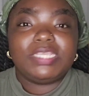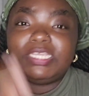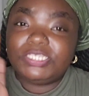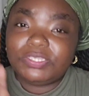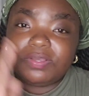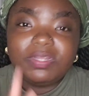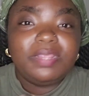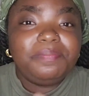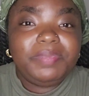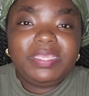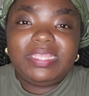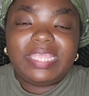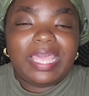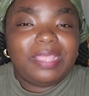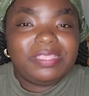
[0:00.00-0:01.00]
It's going to
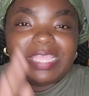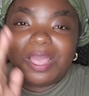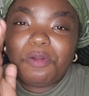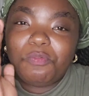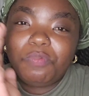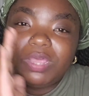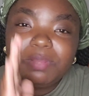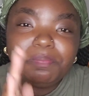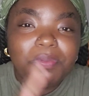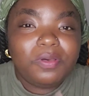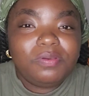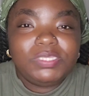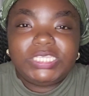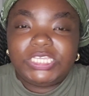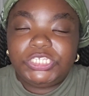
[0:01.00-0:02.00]
be that, that one
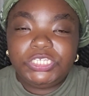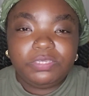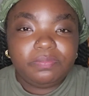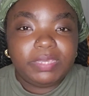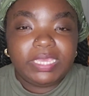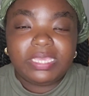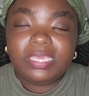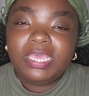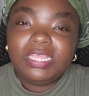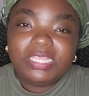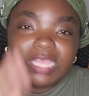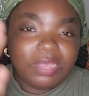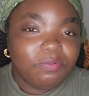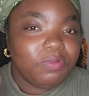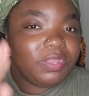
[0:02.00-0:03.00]
post that you make
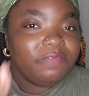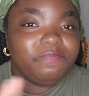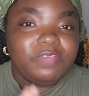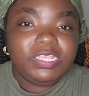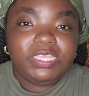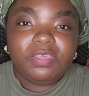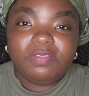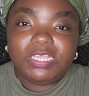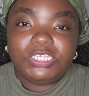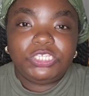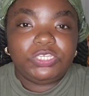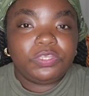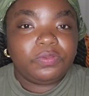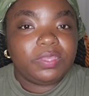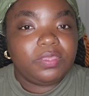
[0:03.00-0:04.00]
that one video
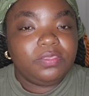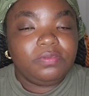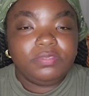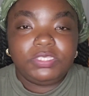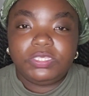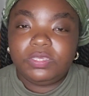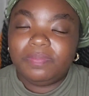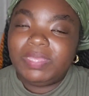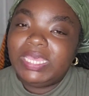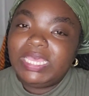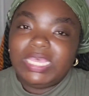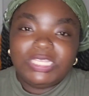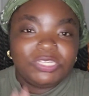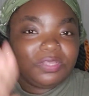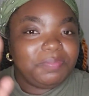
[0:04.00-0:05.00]
that you create on YouTube.
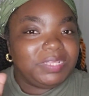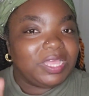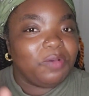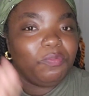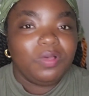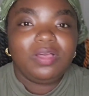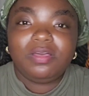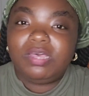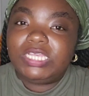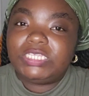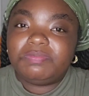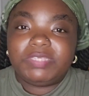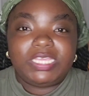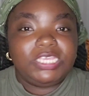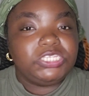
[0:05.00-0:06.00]
It's going to be that one
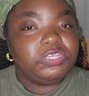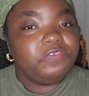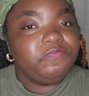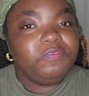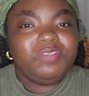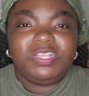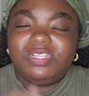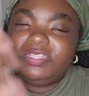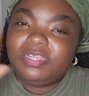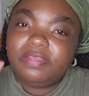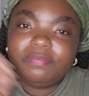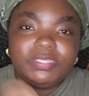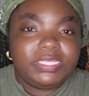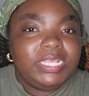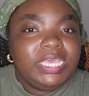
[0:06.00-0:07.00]
customer that eats your food and
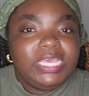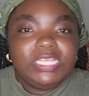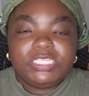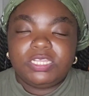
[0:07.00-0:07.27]
loves it.